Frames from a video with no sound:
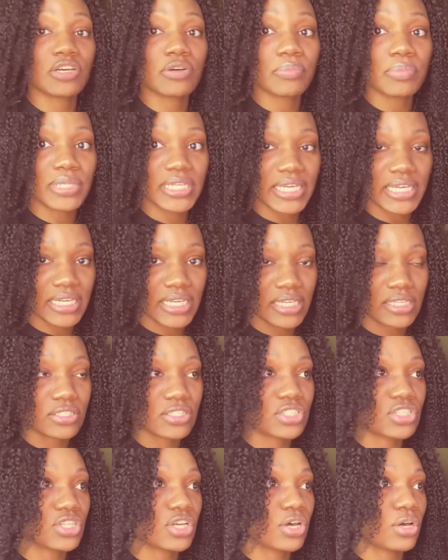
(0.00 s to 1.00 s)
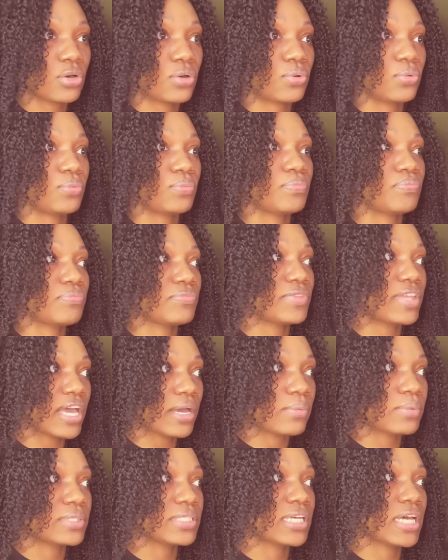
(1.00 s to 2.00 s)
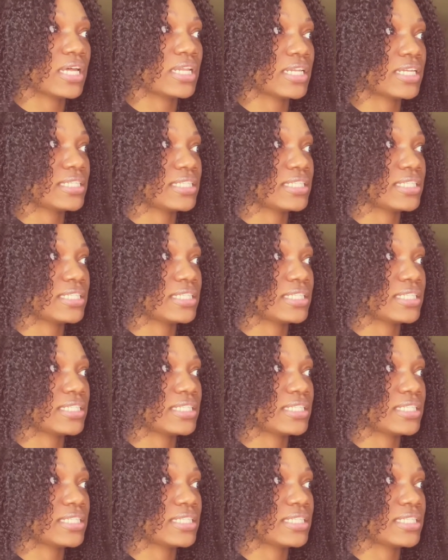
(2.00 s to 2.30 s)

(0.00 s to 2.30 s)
bleeding. So that will tell us